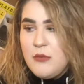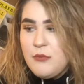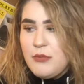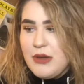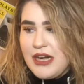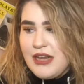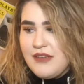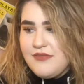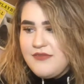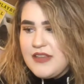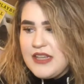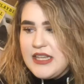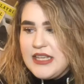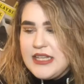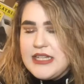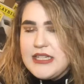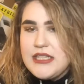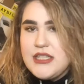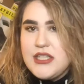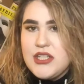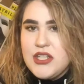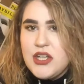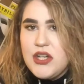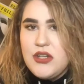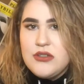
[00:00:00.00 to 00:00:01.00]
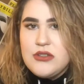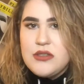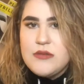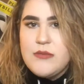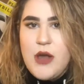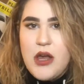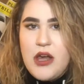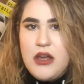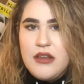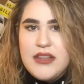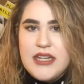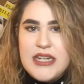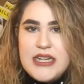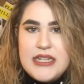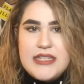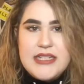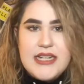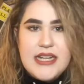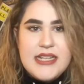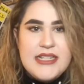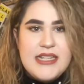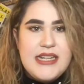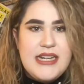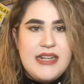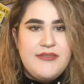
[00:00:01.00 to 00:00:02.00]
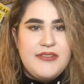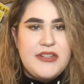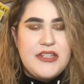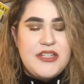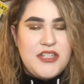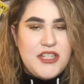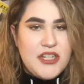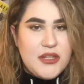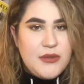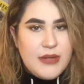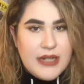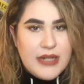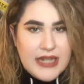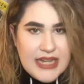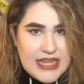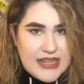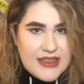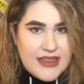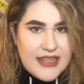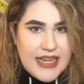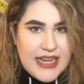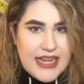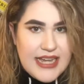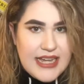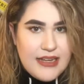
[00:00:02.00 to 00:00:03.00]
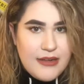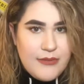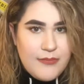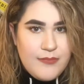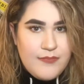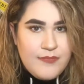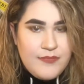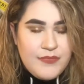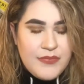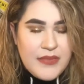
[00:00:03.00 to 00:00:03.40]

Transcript: but I feel like it's so small that it doesn't even do anything.